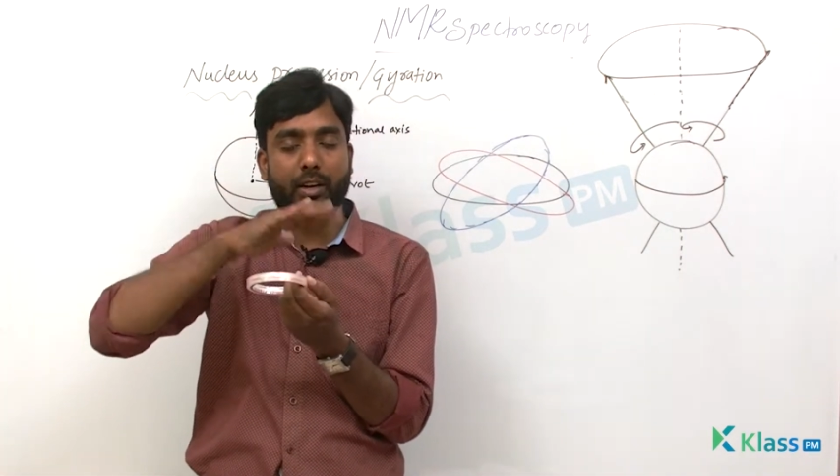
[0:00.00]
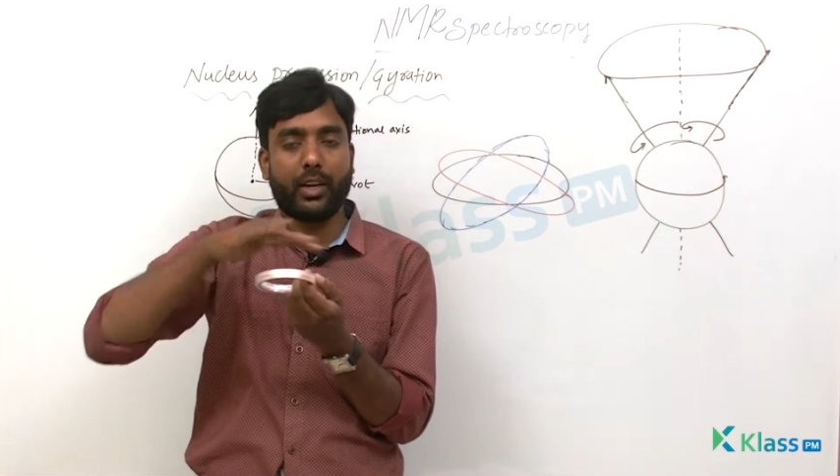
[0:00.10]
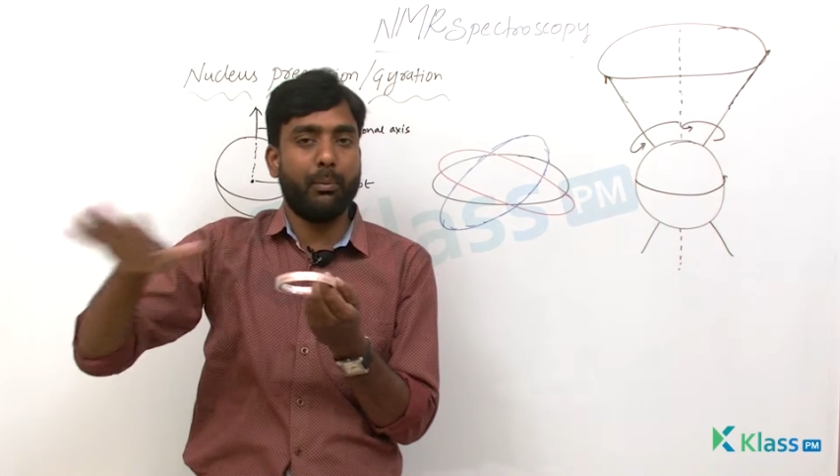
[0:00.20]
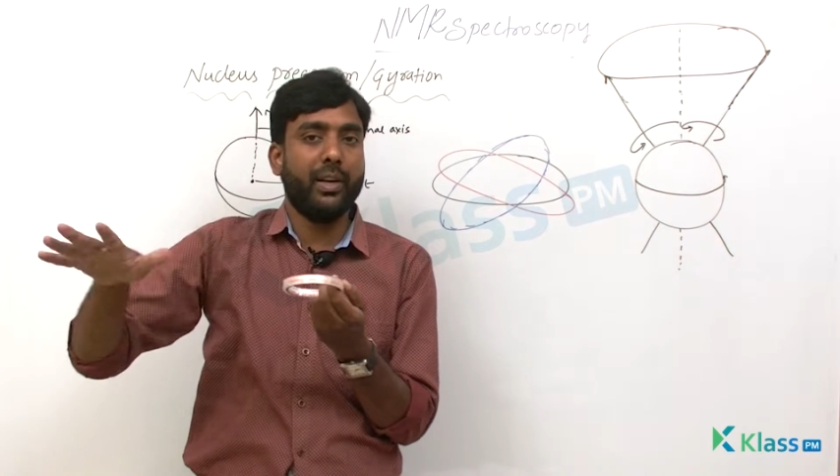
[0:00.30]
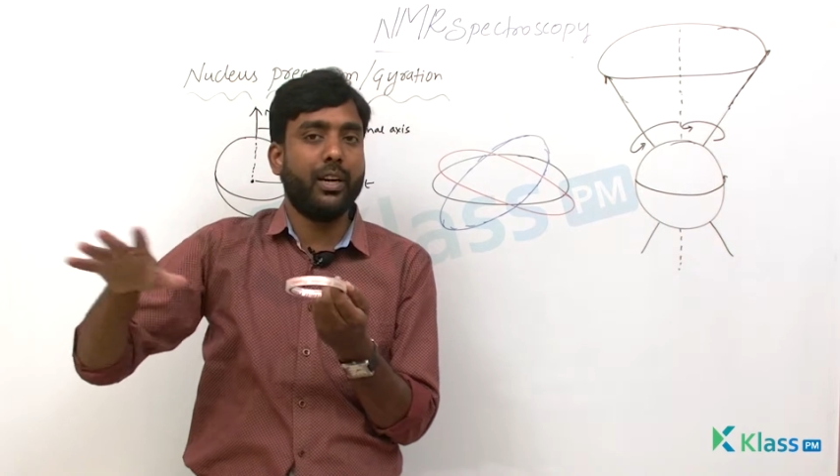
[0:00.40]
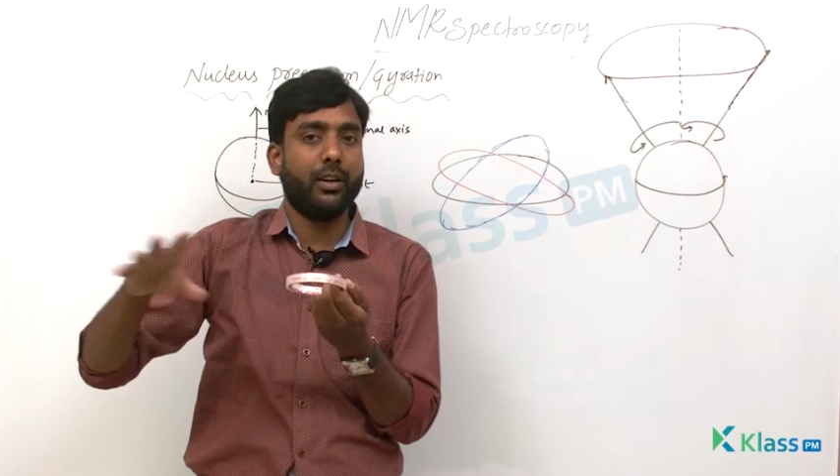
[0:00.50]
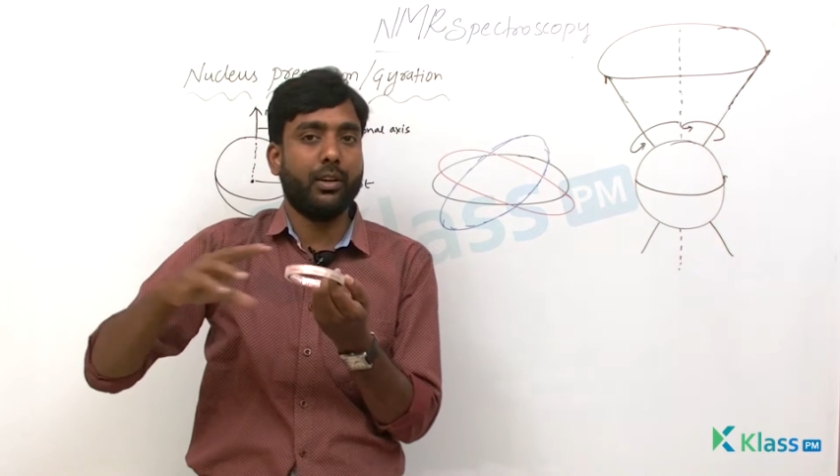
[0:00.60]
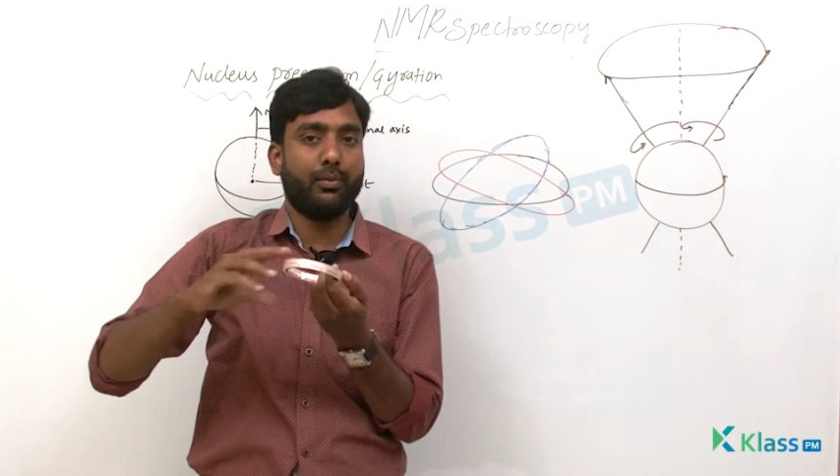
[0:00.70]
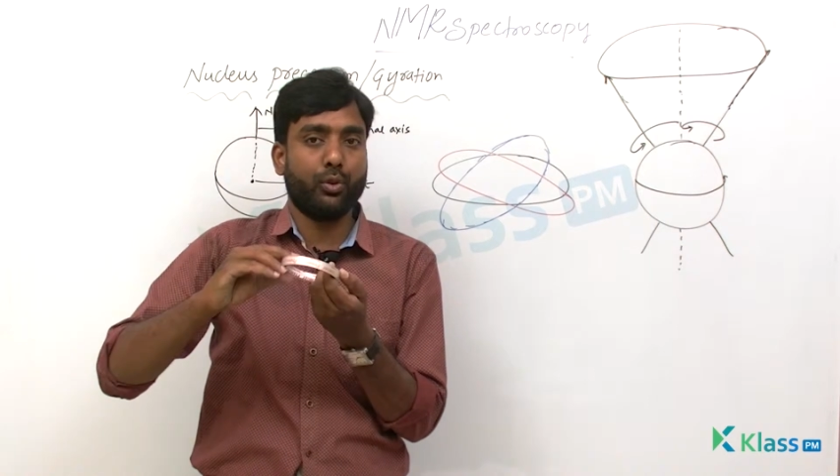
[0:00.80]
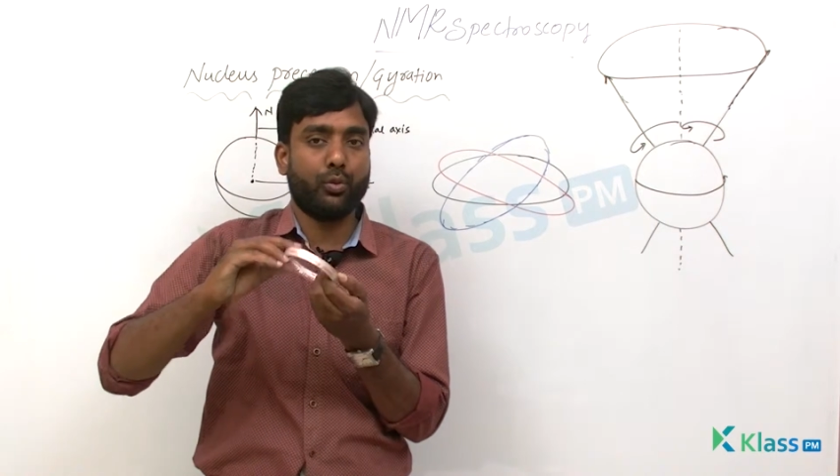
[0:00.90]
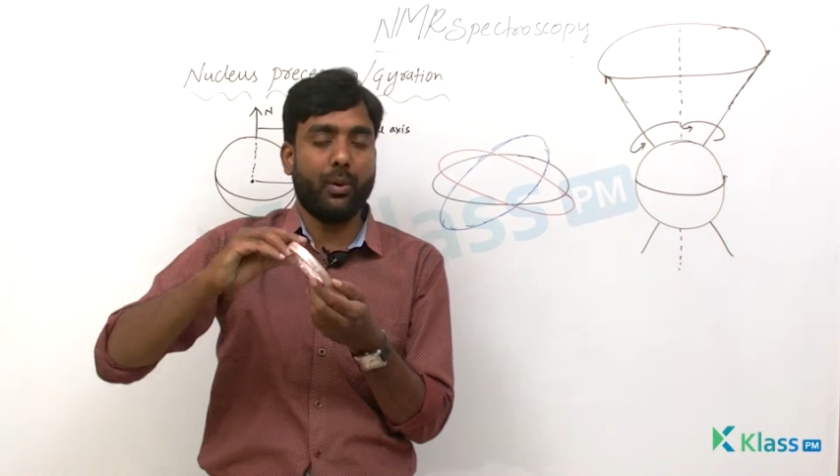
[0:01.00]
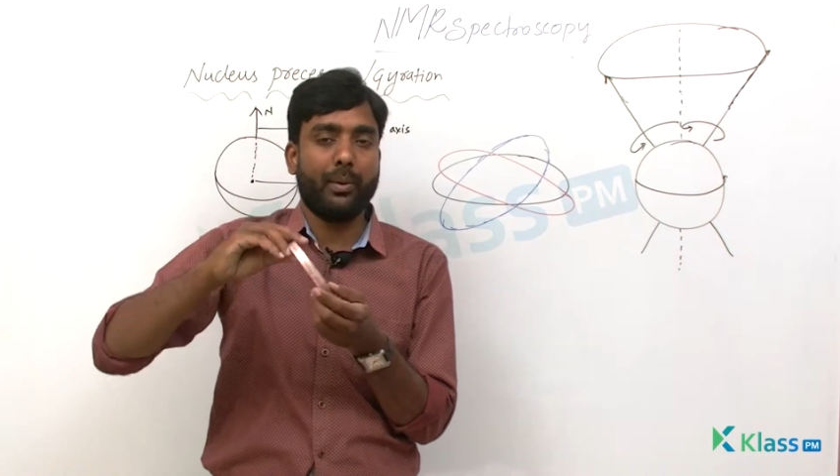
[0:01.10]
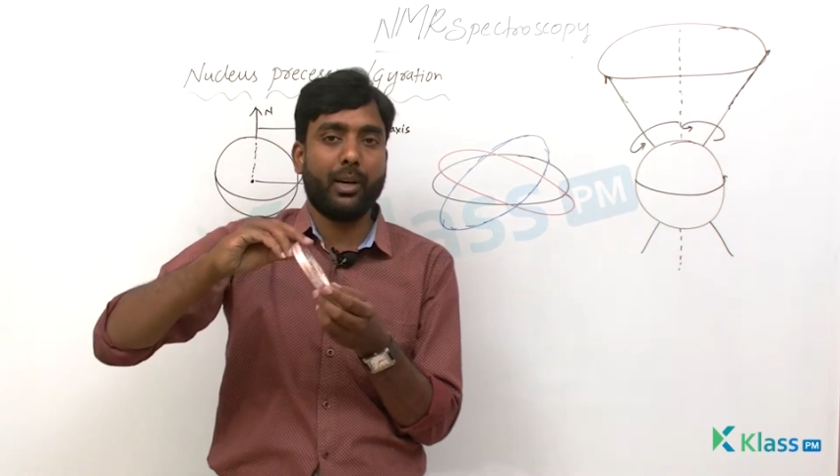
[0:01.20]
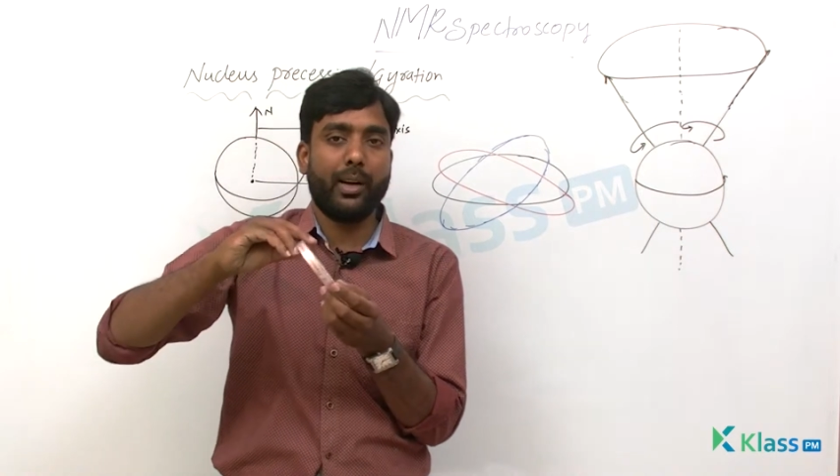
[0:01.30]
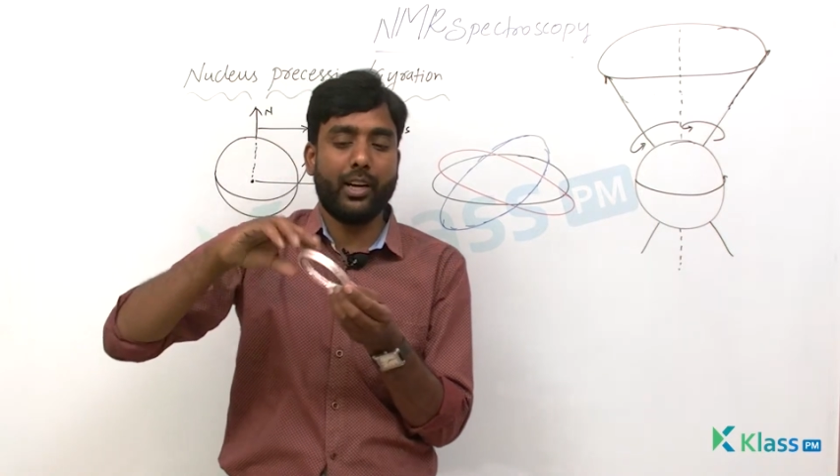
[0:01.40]
completely the force will
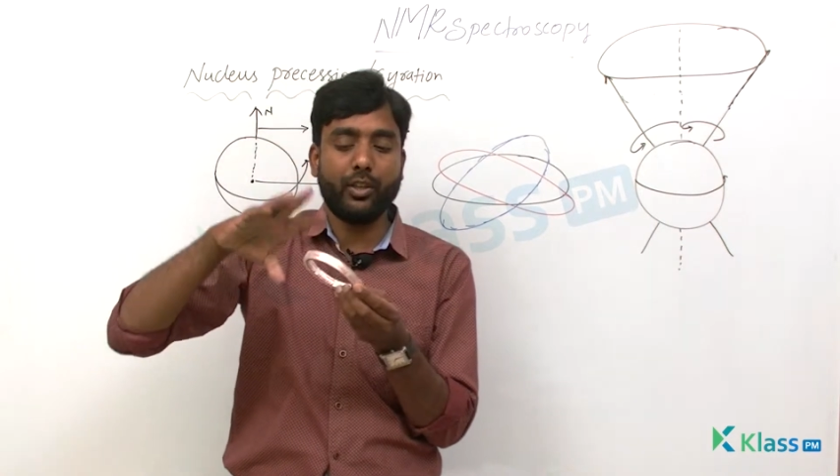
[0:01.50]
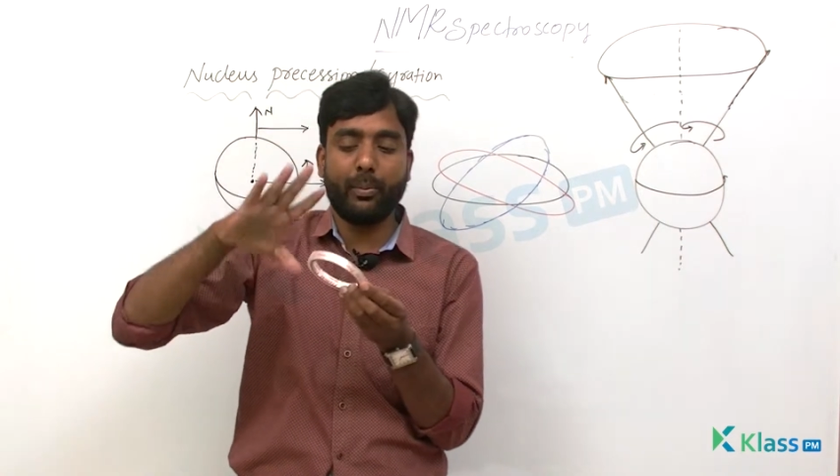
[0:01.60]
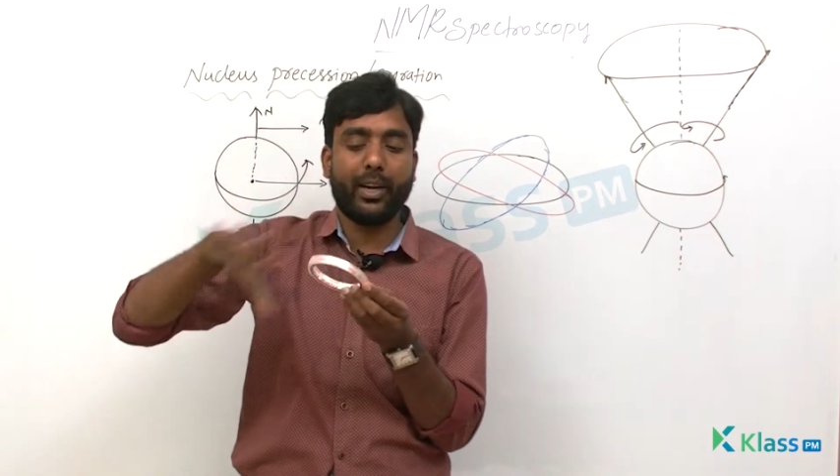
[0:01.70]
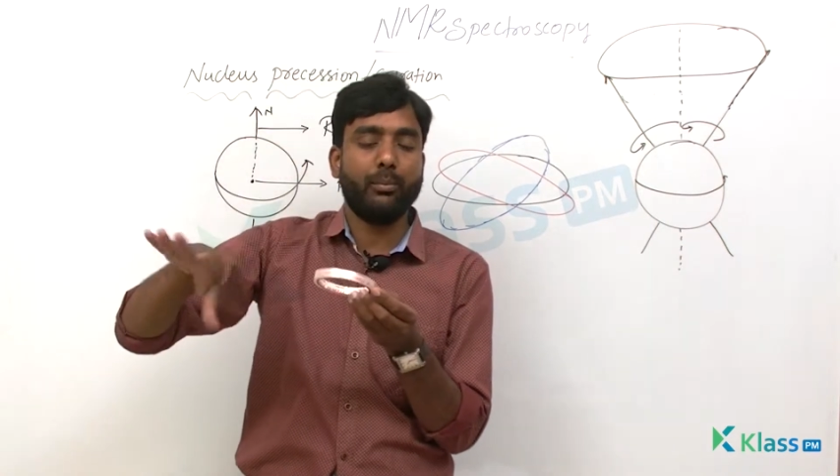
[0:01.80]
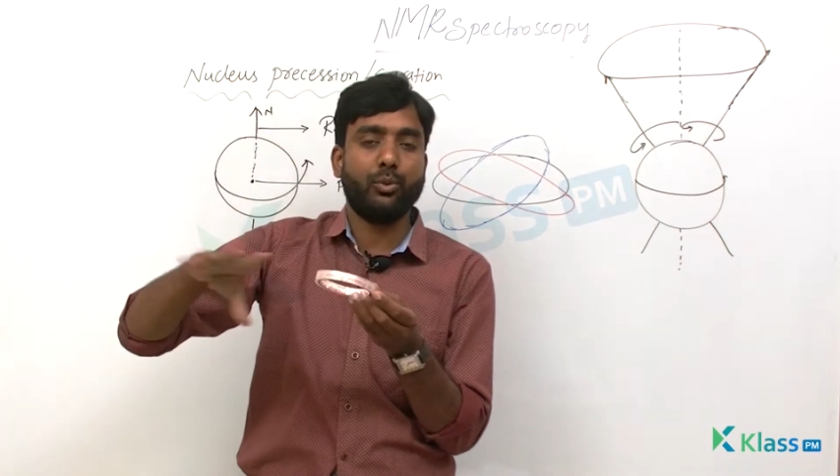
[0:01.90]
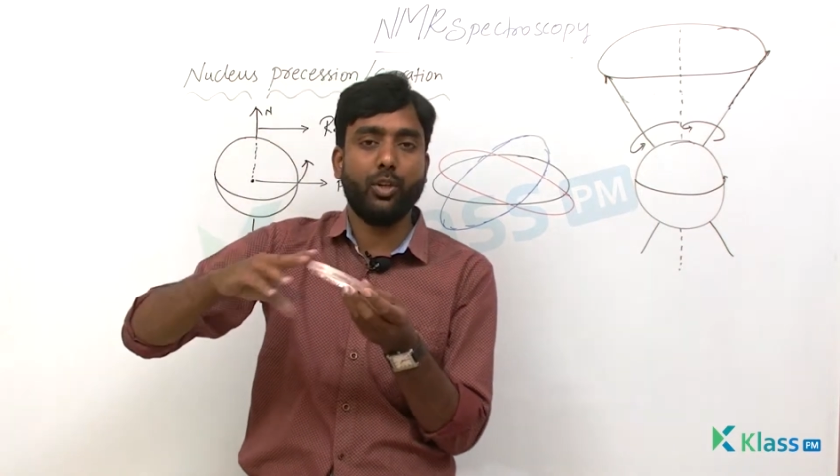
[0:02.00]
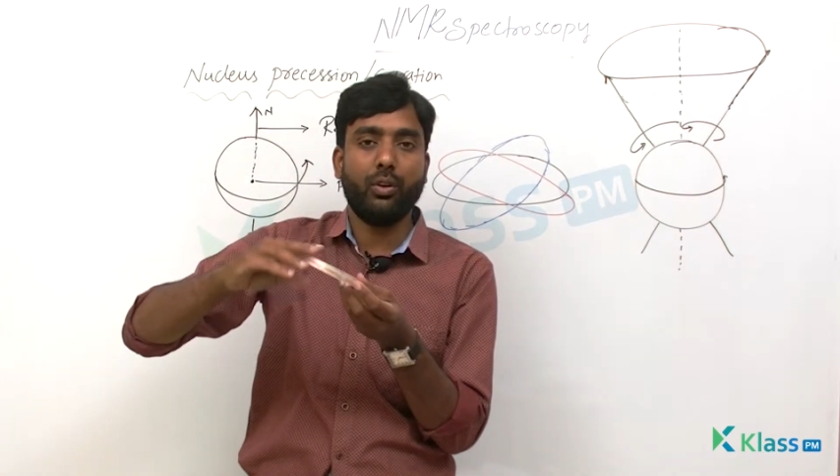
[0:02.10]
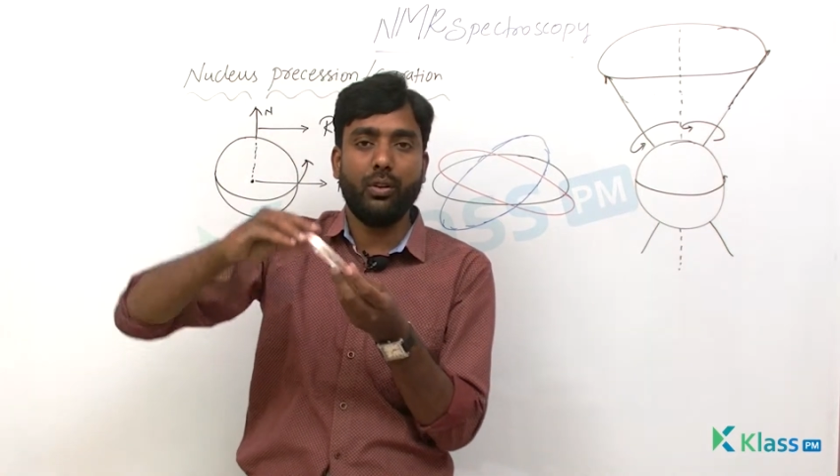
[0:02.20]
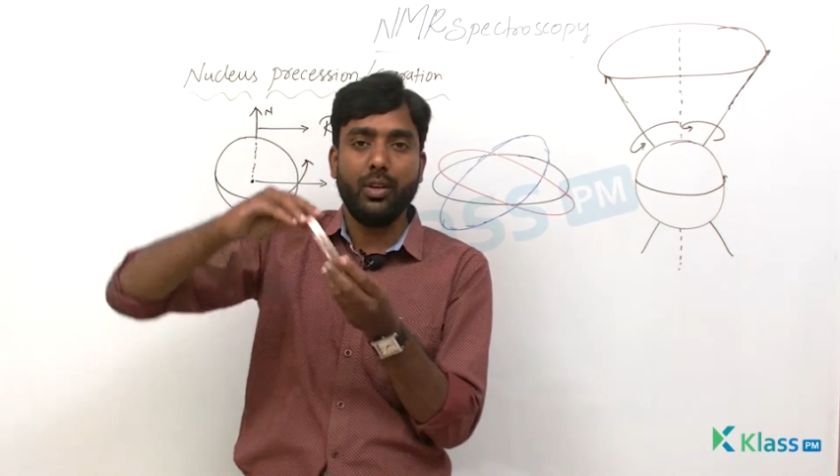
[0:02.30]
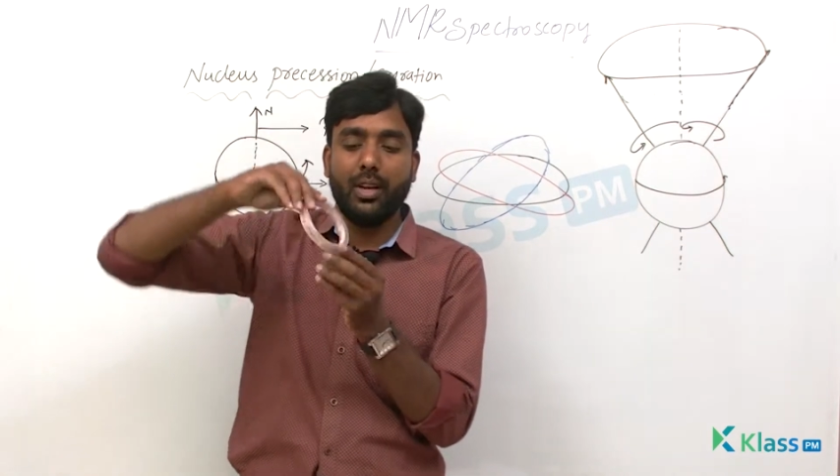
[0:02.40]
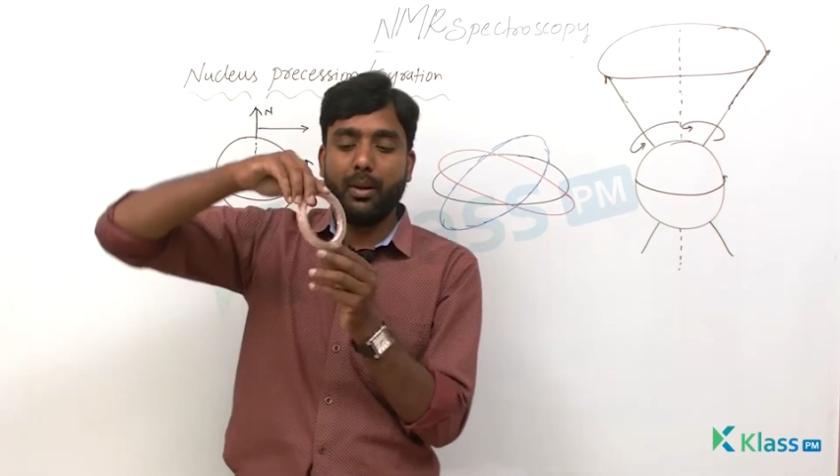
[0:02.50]
become, energy becomes zero.